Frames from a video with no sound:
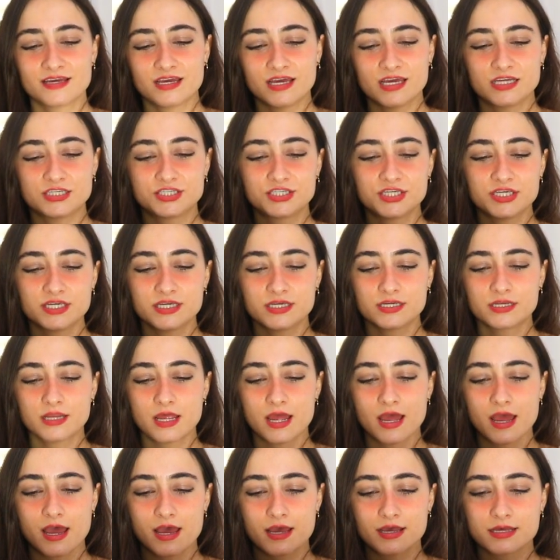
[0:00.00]
And Shein
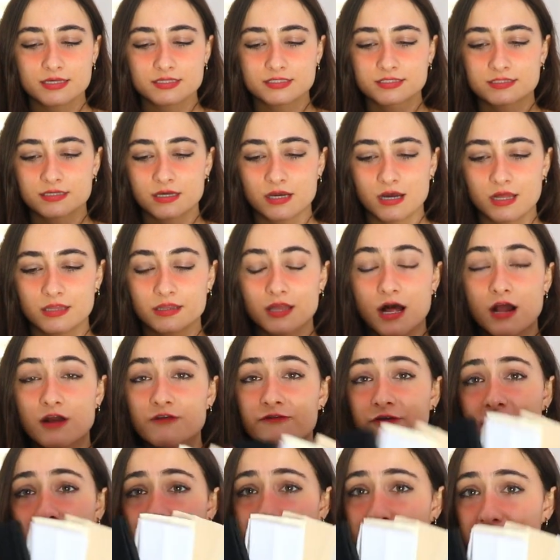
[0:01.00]
has a lot
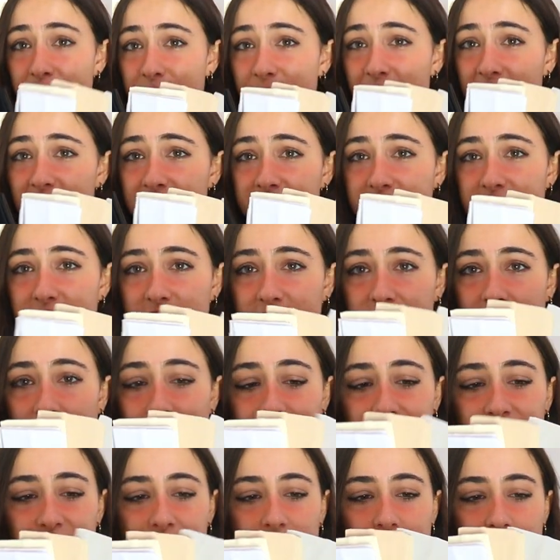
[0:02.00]
of hairbands that
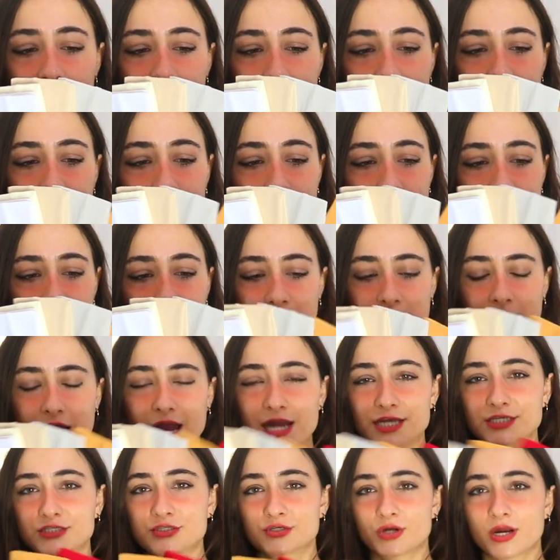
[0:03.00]
come together.
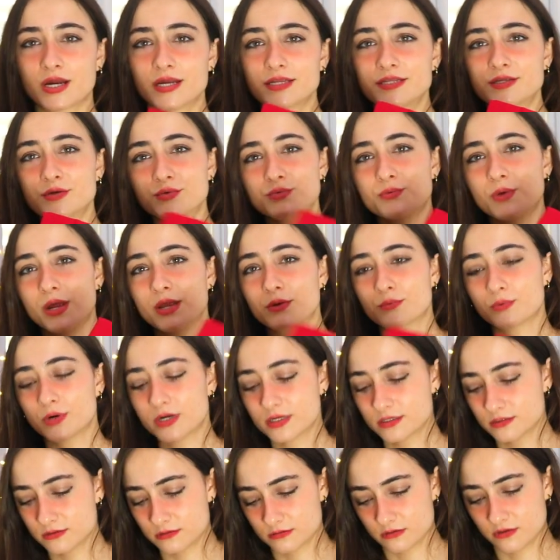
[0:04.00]
I tried the red
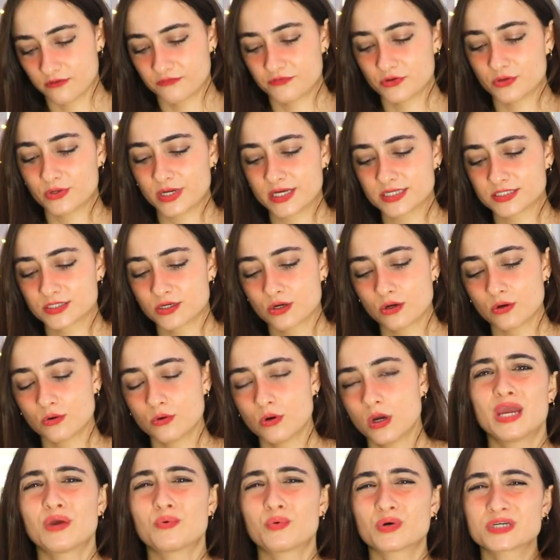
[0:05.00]
one a few days
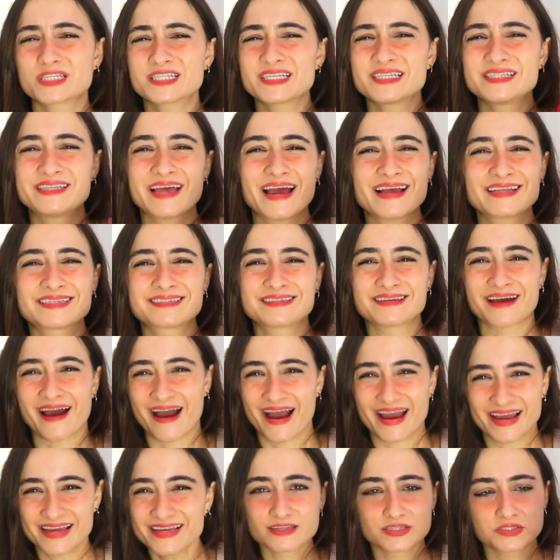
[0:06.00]
ago. It wasn't that
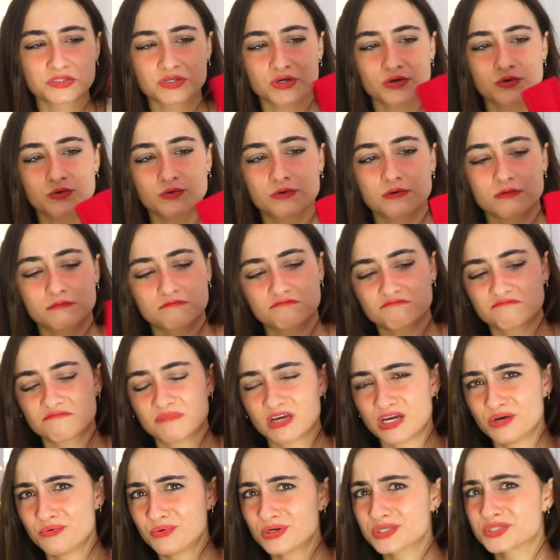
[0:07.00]
tight, so
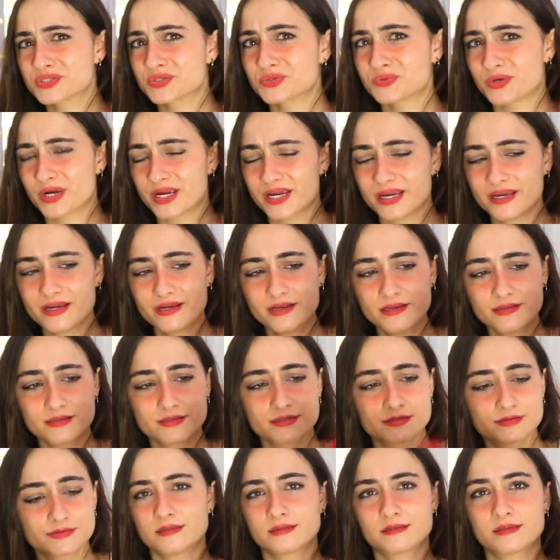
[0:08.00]
it was great.
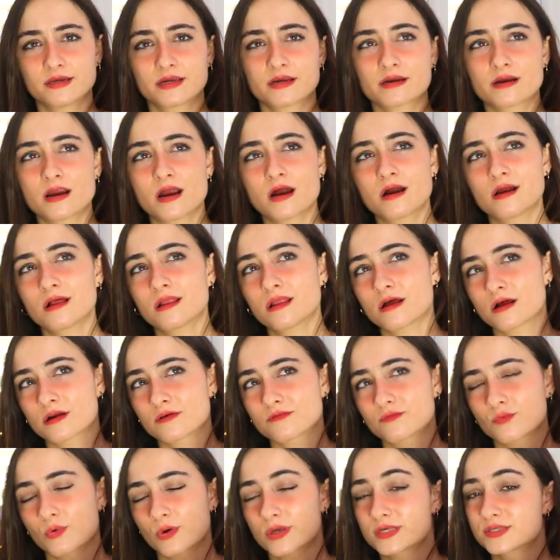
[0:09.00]
There are a lot
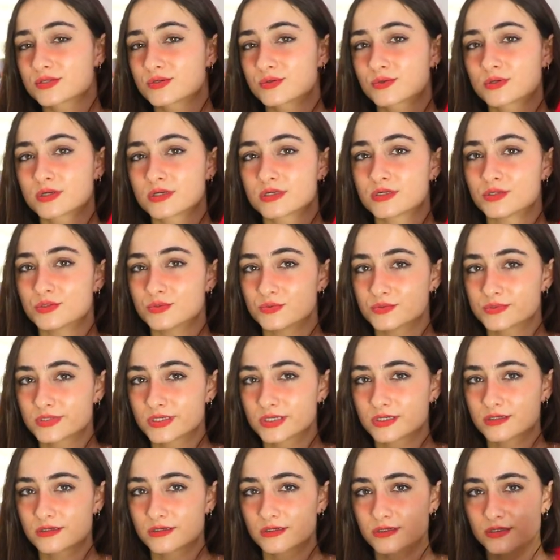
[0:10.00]
of ways you can use
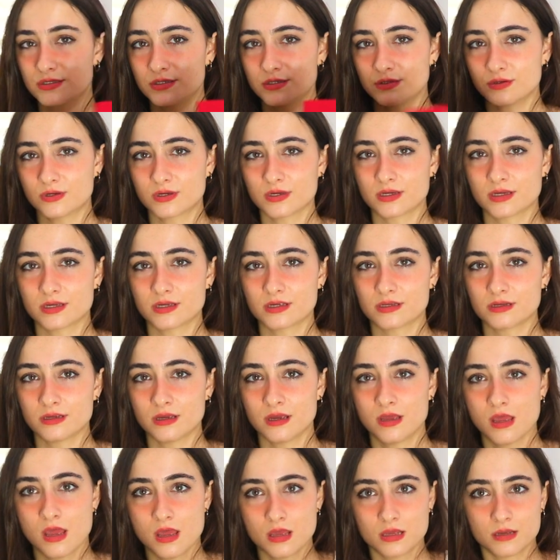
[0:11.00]
it. You can
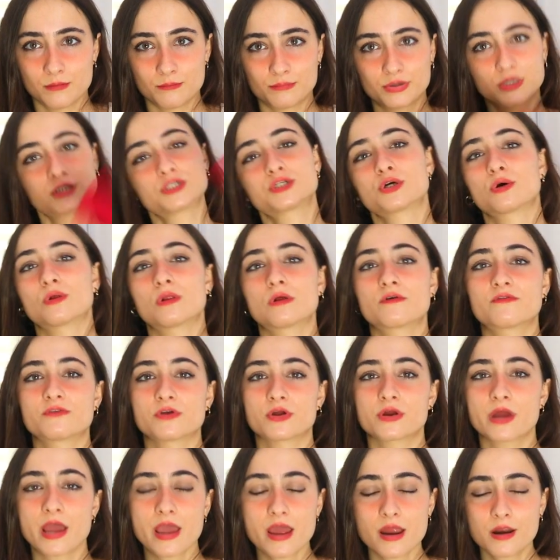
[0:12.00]
push all of
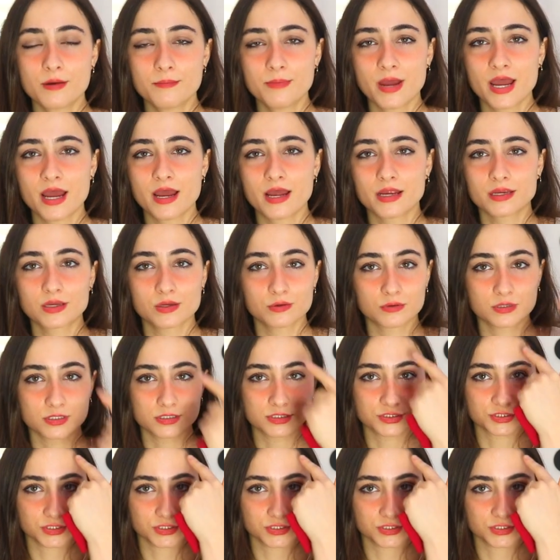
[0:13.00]
your hair back. You can